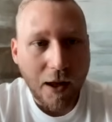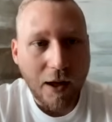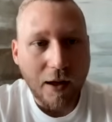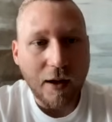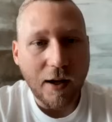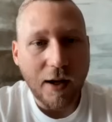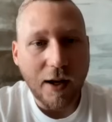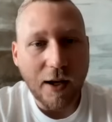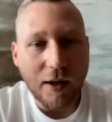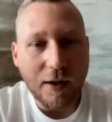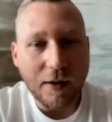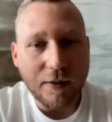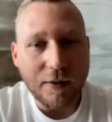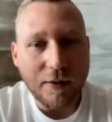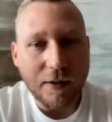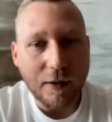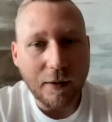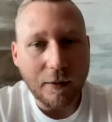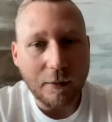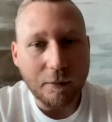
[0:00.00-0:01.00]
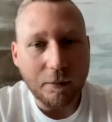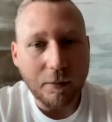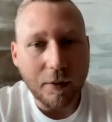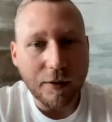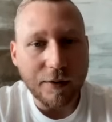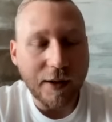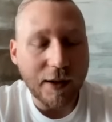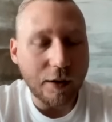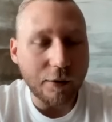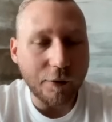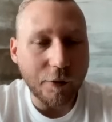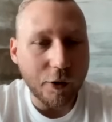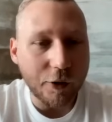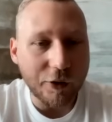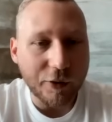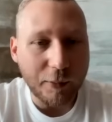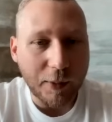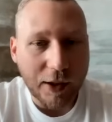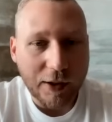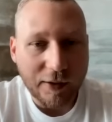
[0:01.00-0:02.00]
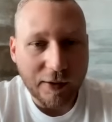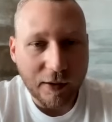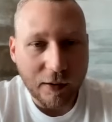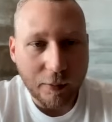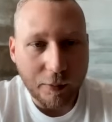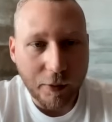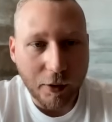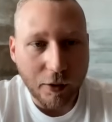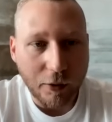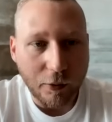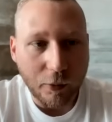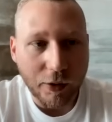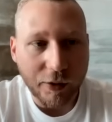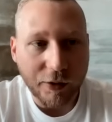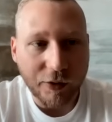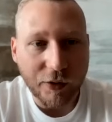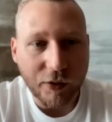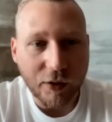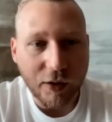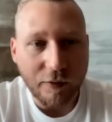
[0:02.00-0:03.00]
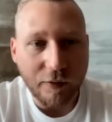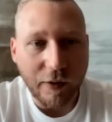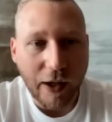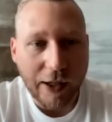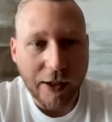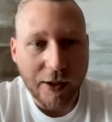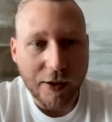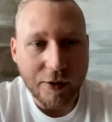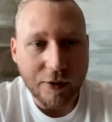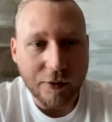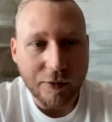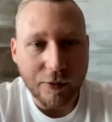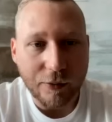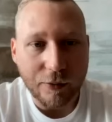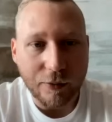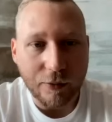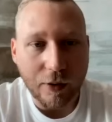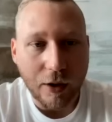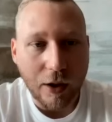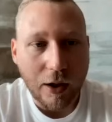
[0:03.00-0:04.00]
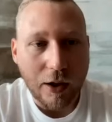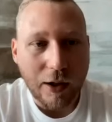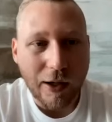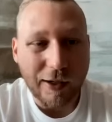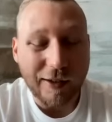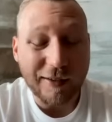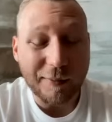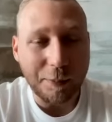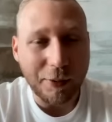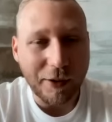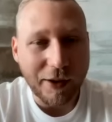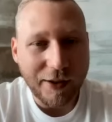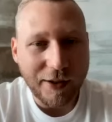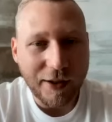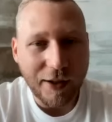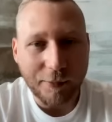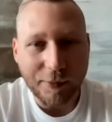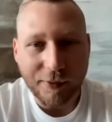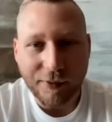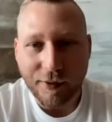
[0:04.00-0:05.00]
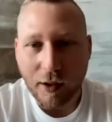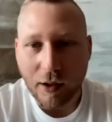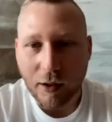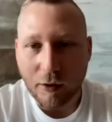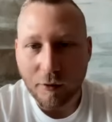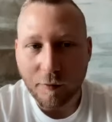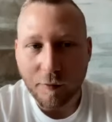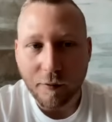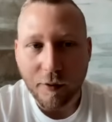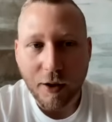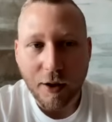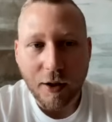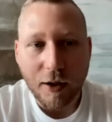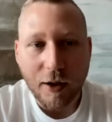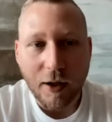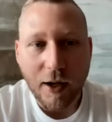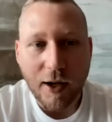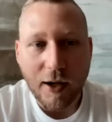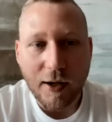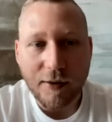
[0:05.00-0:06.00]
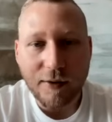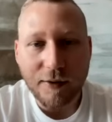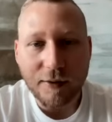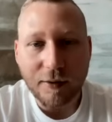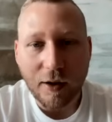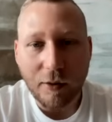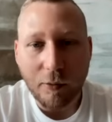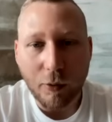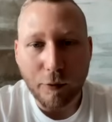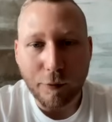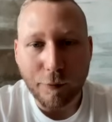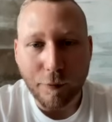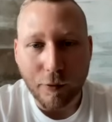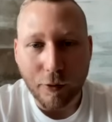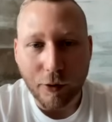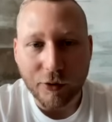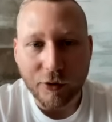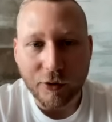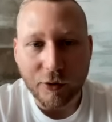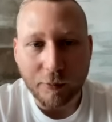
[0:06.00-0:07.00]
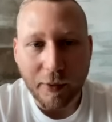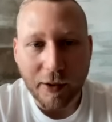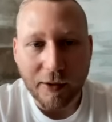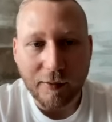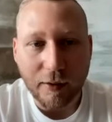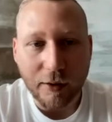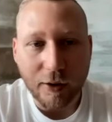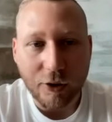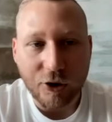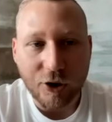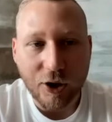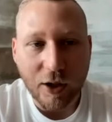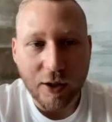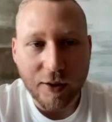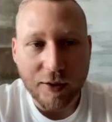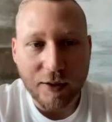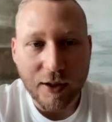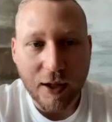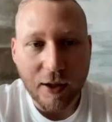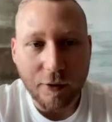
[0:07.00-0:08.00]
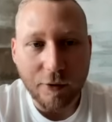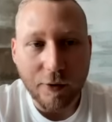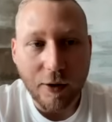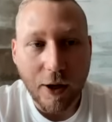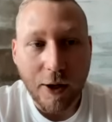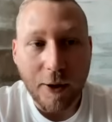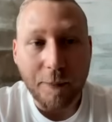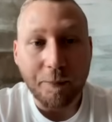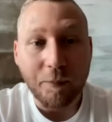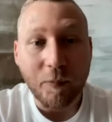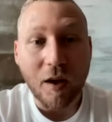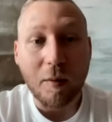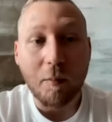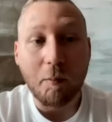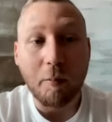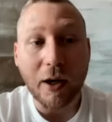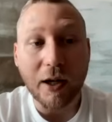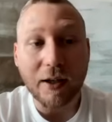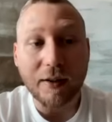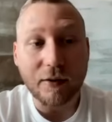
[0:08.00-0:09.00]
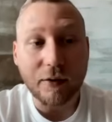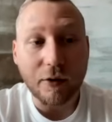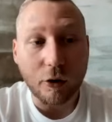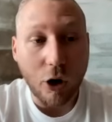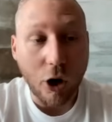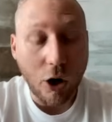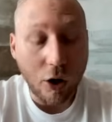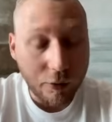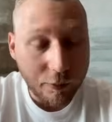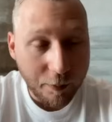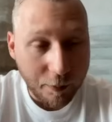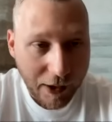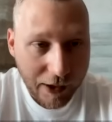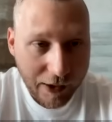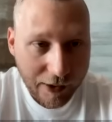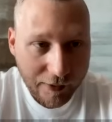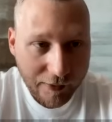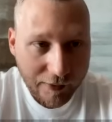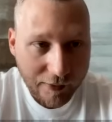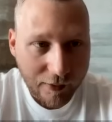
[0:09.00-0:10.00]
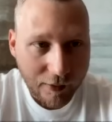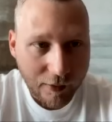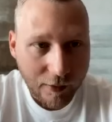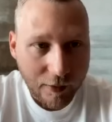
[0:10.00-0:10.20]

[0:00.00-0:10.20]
And then, of course, Mark Zuckerberg was invited to explain himself, and they were forced to basically shut it down. But the code base